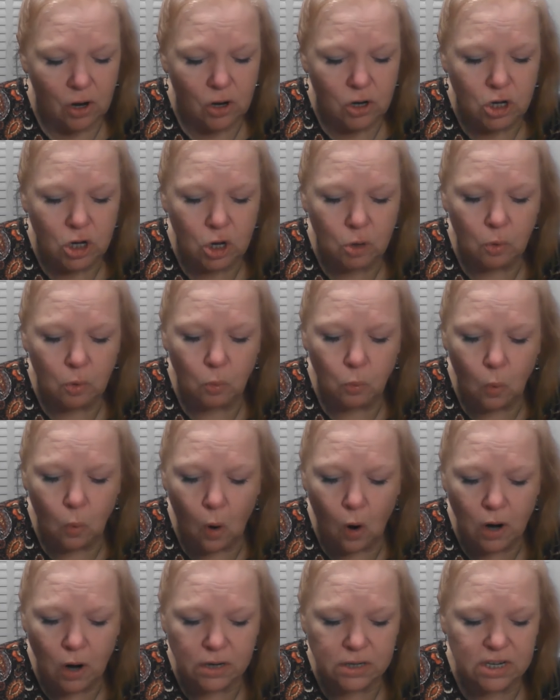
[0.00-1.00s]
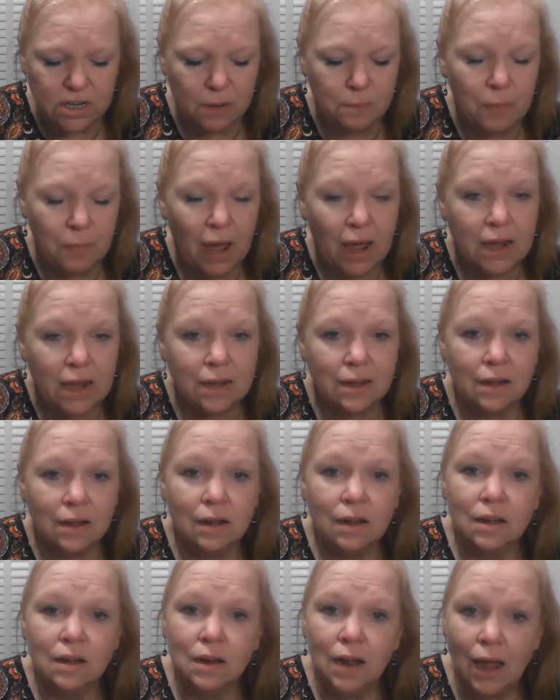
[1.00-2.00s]
You were warned to make
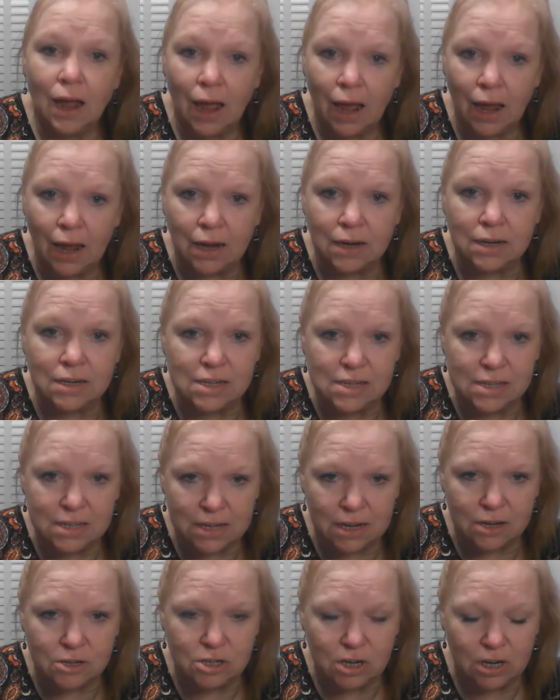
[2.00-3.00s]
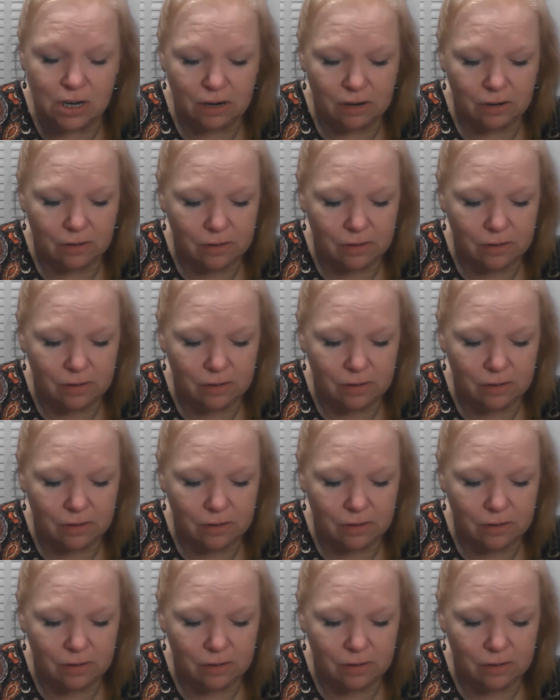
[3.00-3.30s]
a decision.